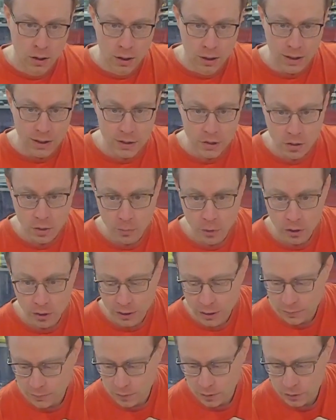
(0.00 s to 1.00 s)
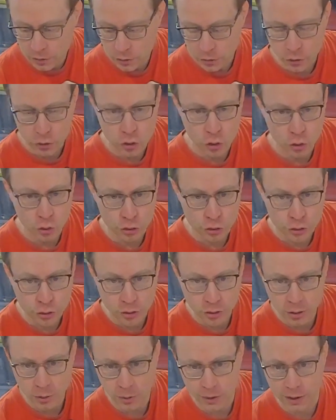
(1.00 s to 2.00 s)
Let's go more carefully to the tools,
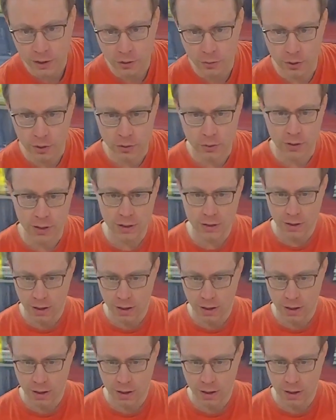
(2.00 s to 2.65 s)
what you're going to need